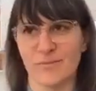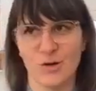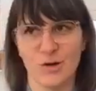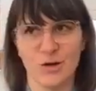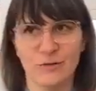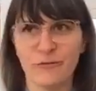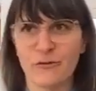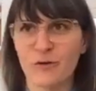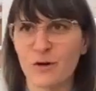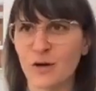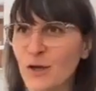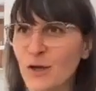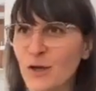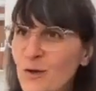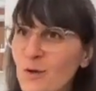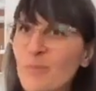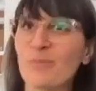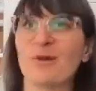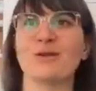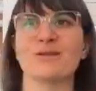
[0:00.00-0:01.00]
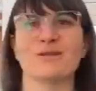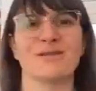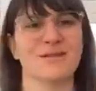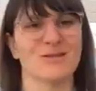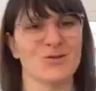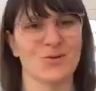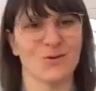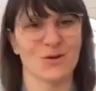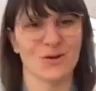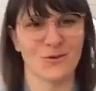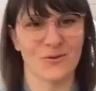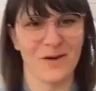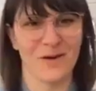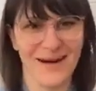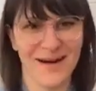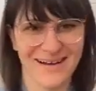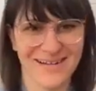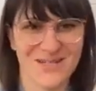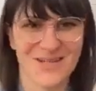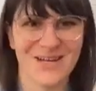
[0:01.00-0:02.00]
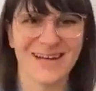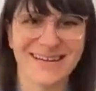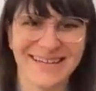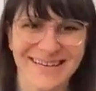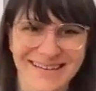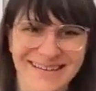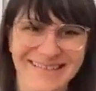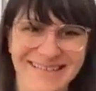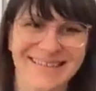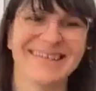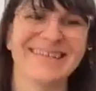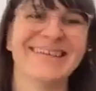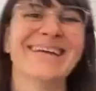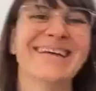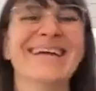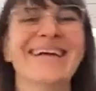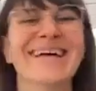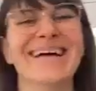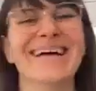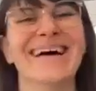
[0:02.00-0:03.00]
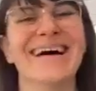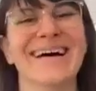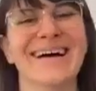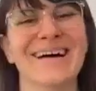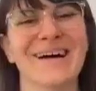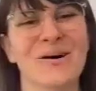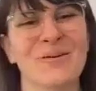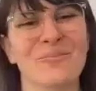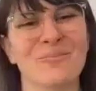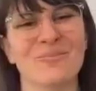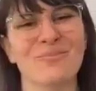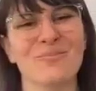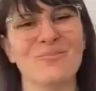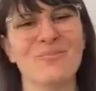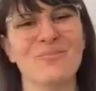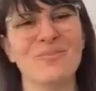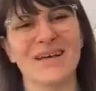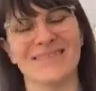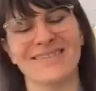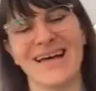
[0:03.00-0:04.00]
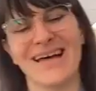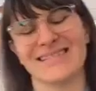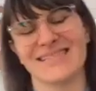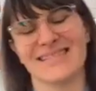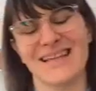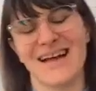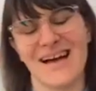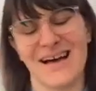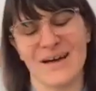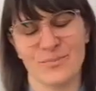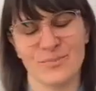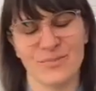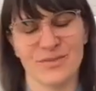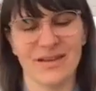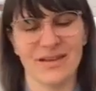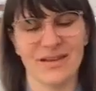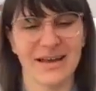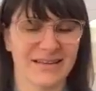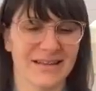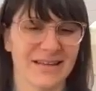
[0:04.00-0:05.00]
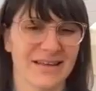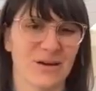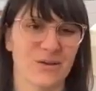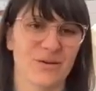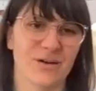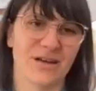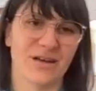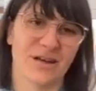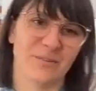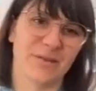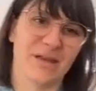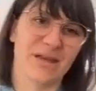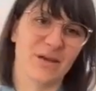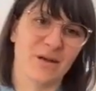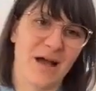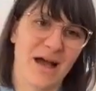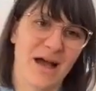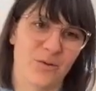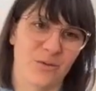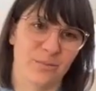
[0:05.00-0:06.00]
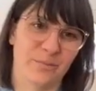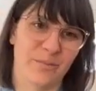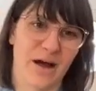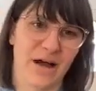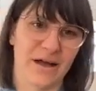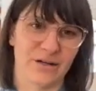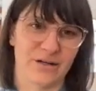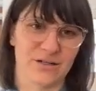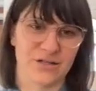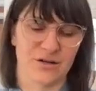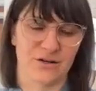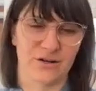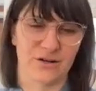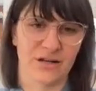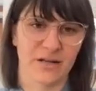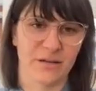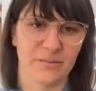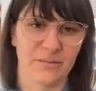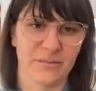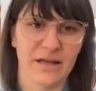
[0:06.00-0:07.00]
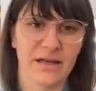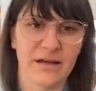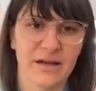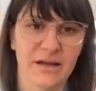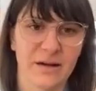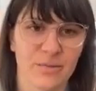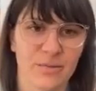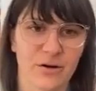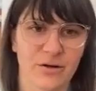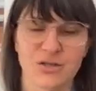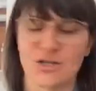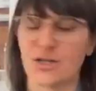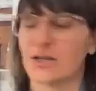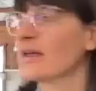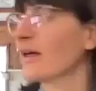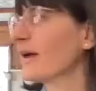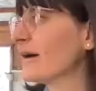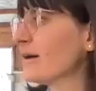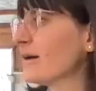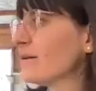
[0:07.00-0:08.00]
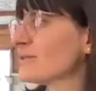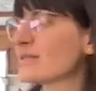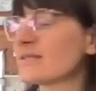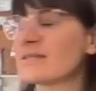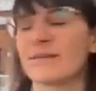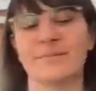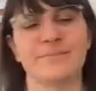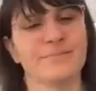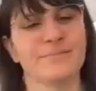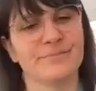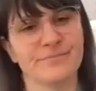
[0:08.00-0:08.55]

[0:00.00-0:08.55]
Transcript: good for you, pulls into a garage. But that's not likely going to be how buyers are going to be approaching the house.